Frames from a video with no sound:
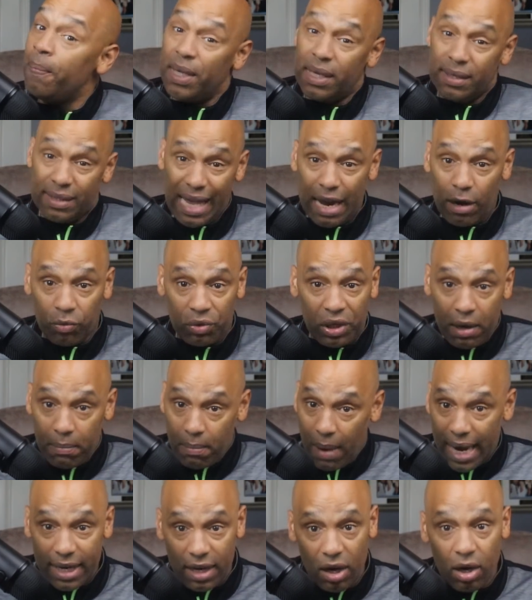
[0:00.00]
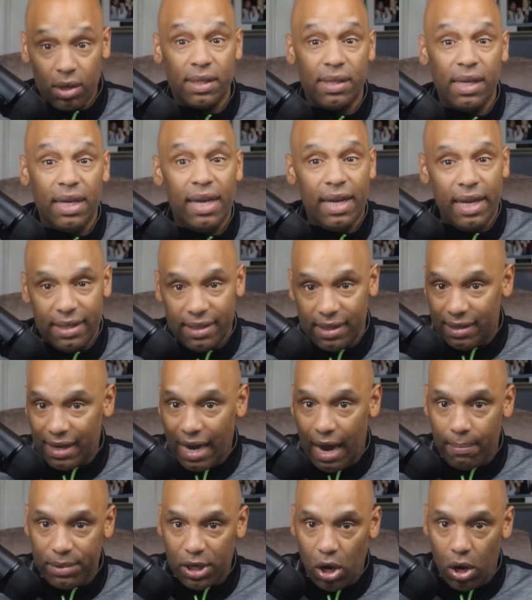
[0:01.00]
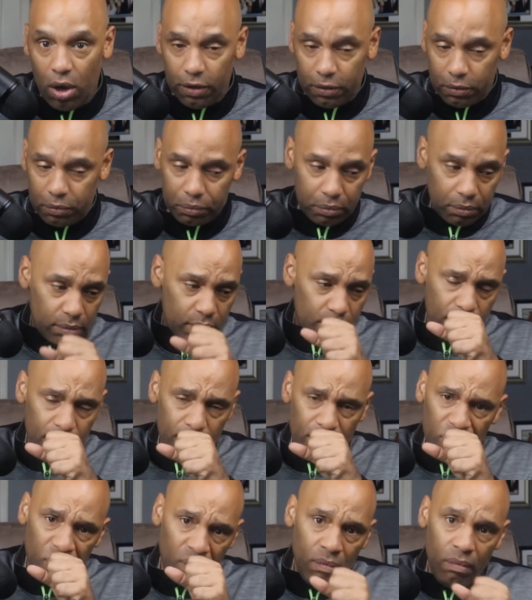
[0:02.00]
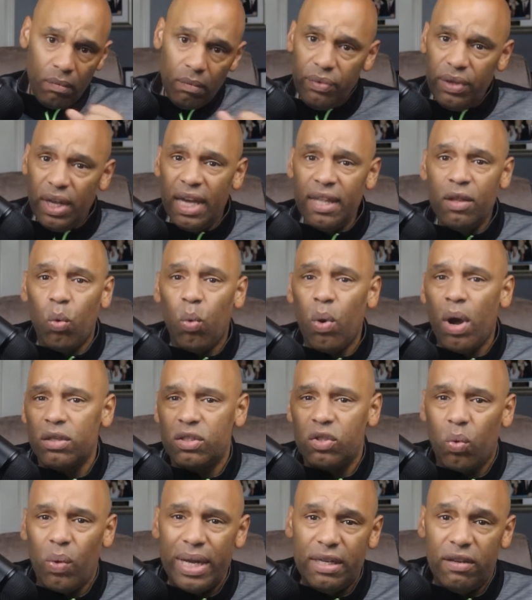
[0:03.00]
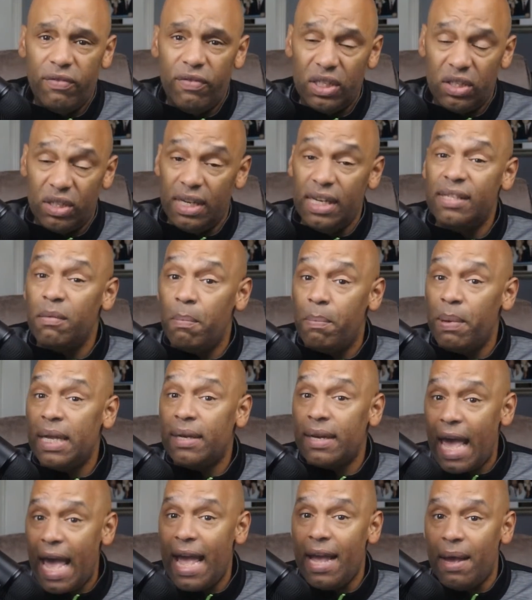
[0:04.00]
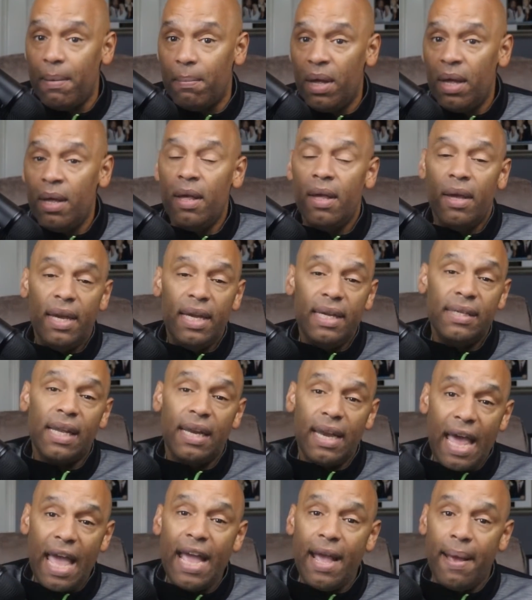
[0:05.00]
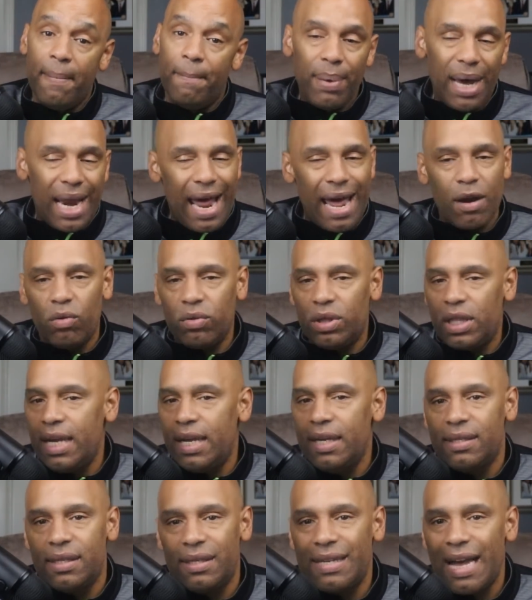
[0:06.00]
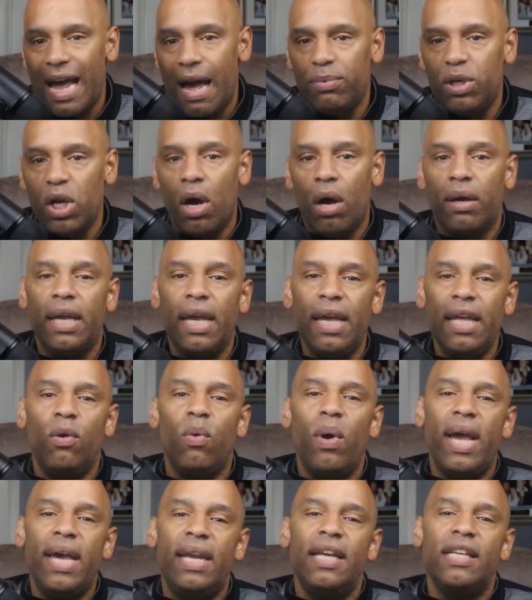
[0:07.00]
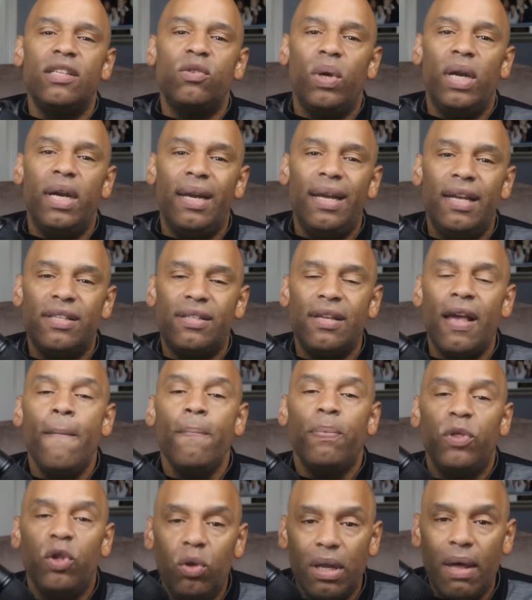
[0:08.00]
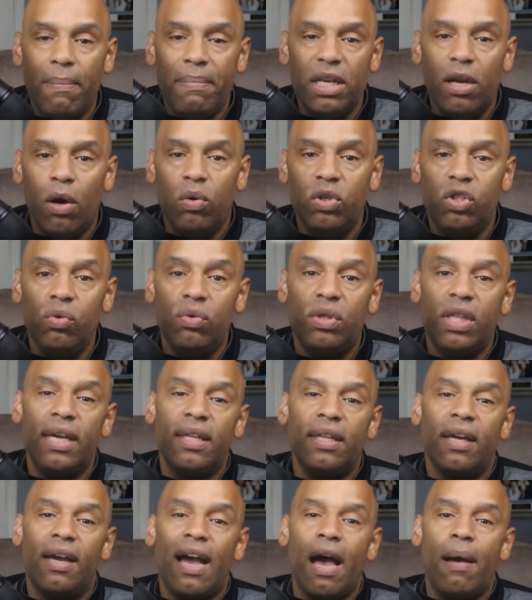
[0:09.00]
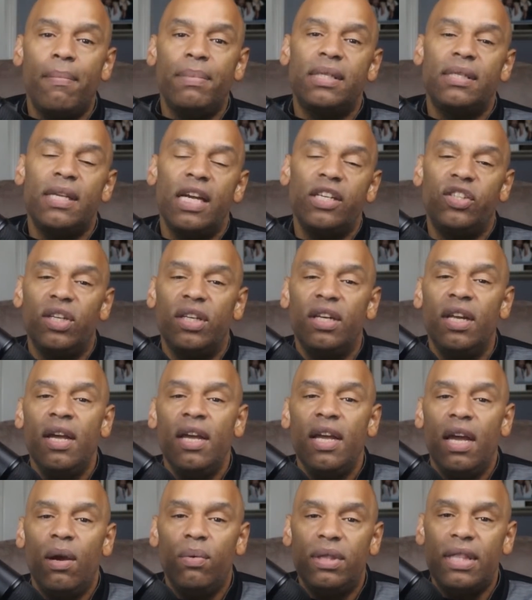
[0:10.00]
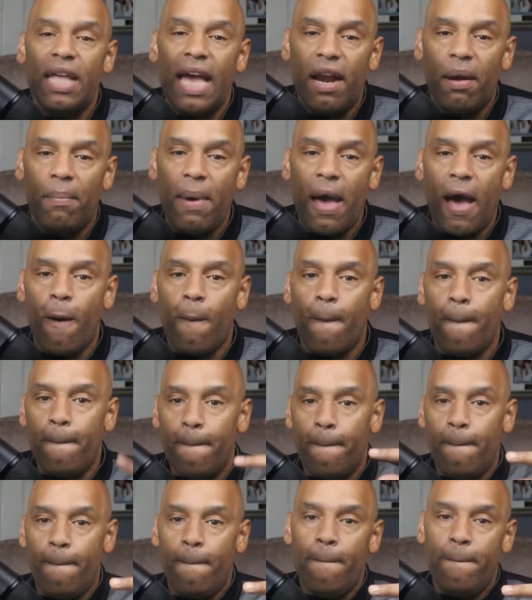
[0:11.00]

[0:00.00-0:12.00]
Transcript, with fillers: Because I don't think Mikey Garcia is the top dog in the welterweight division. He's a big name. He's a name, but I don't think he's a top dog. Anyway, it is what it is. You let me know what you think in the comment section. And with that, I'm out.